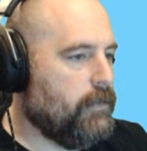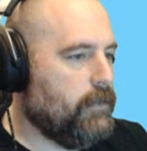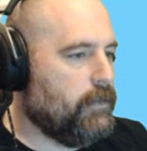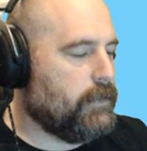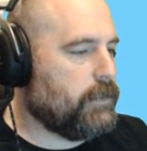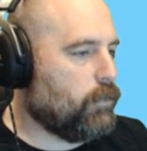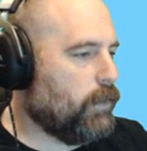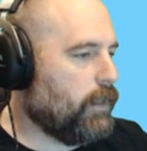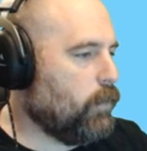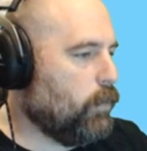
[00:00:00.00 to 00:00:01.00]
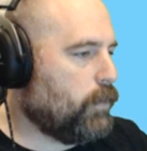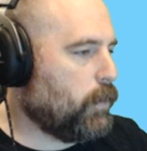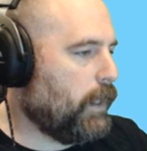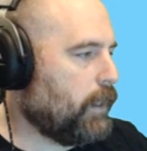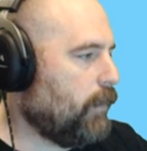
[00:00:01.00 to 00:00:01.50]
This is a really cool
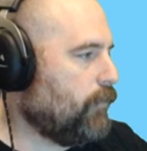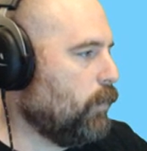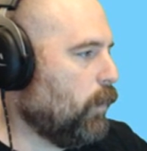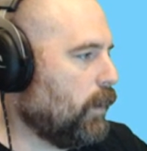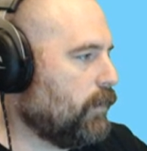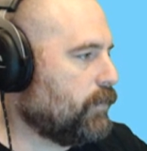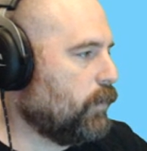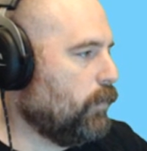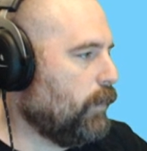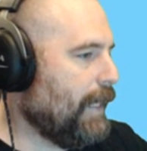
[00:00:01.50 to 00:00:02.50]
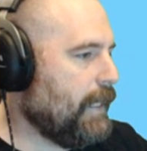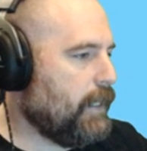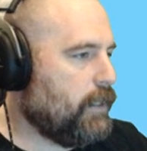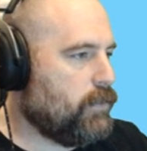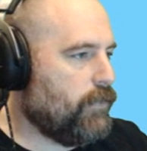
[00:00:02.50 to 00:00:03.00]
trick if you want to discern
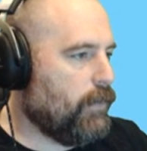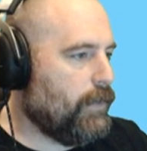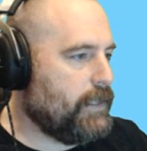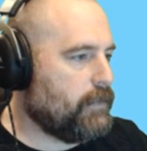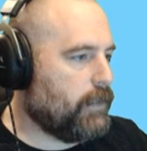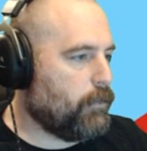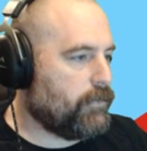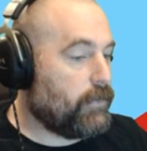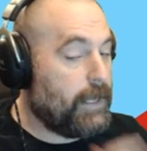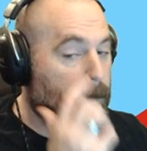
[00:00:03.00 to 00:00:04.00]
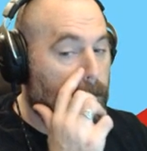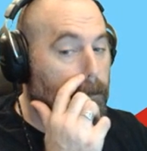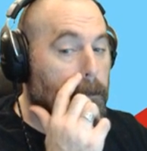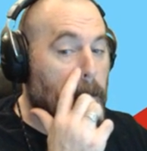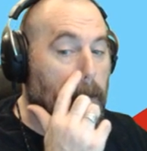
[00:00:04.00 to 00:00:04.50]
age very easily with flat art,
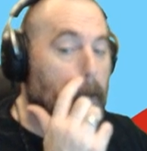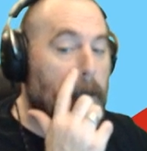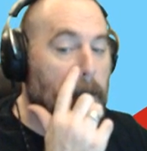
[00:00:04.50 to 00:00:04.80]
okay?